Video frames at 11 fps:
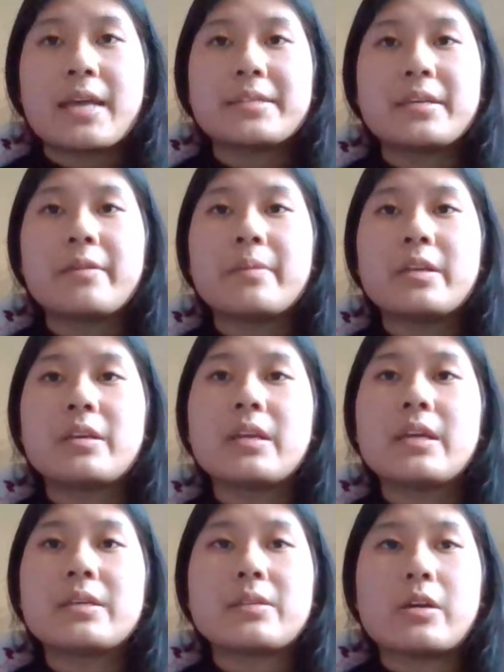As the
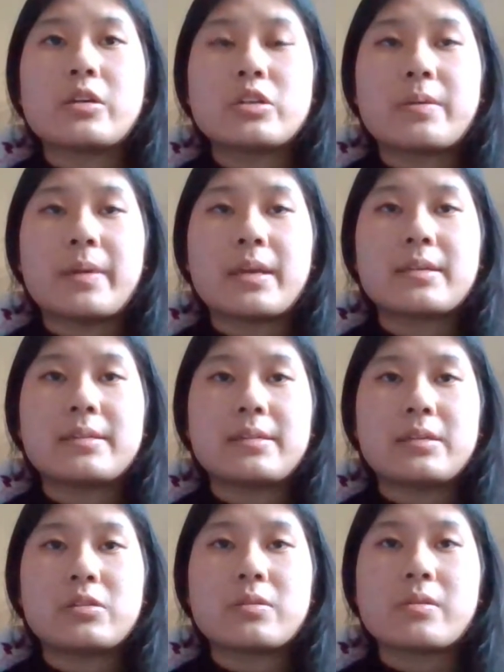community is urged to make a
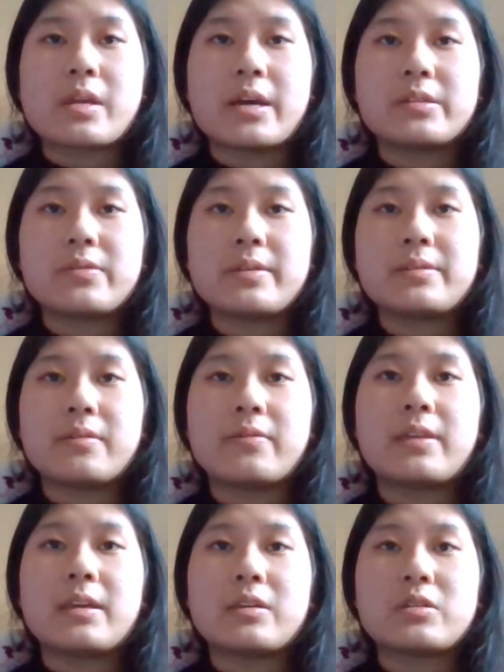decision on how to
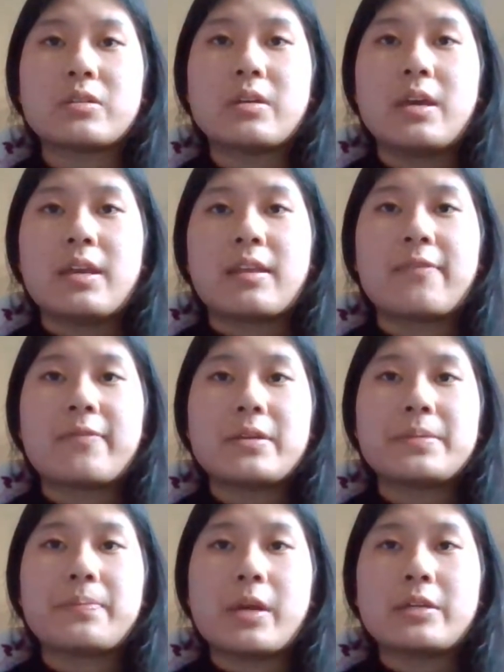resolve the issue, they
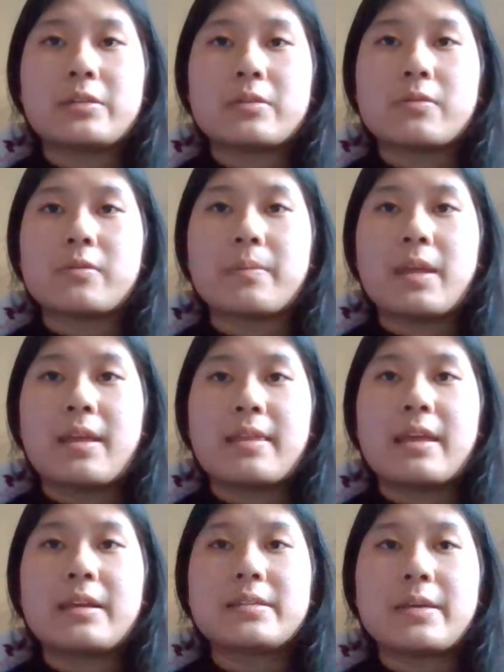first brainstorm,
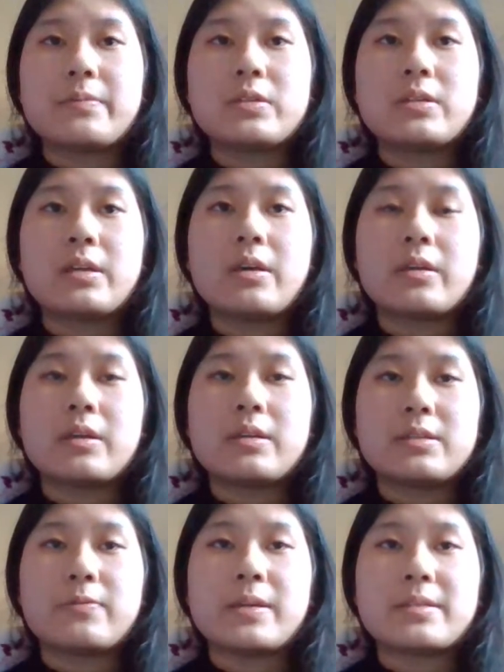then attempt to decode
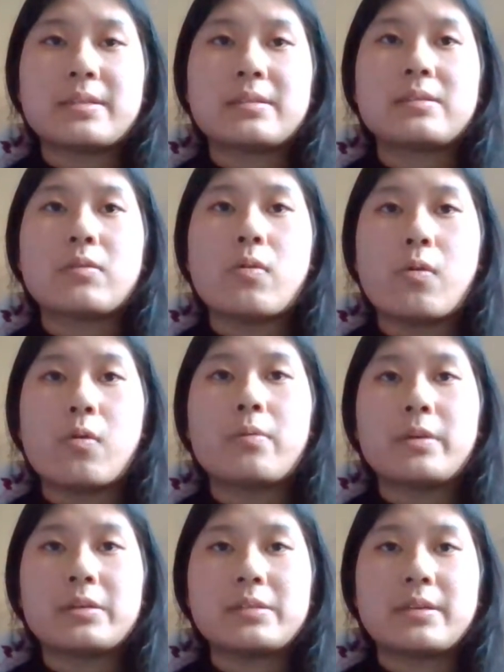his reasons or
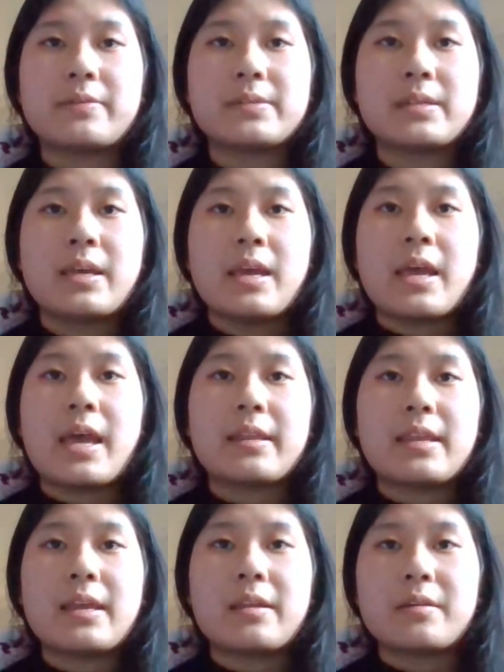motives,
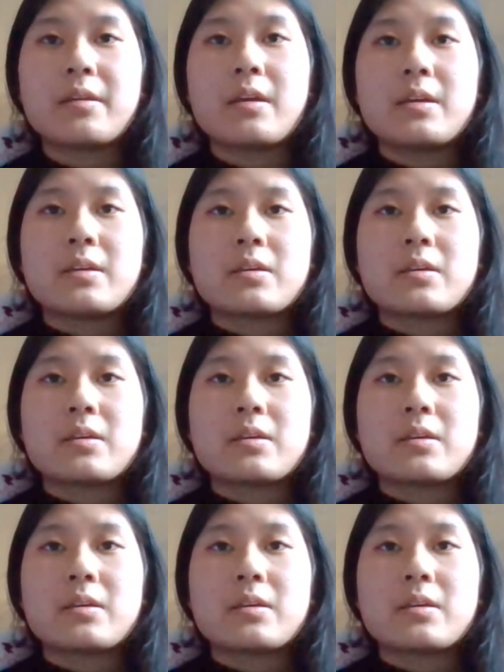and then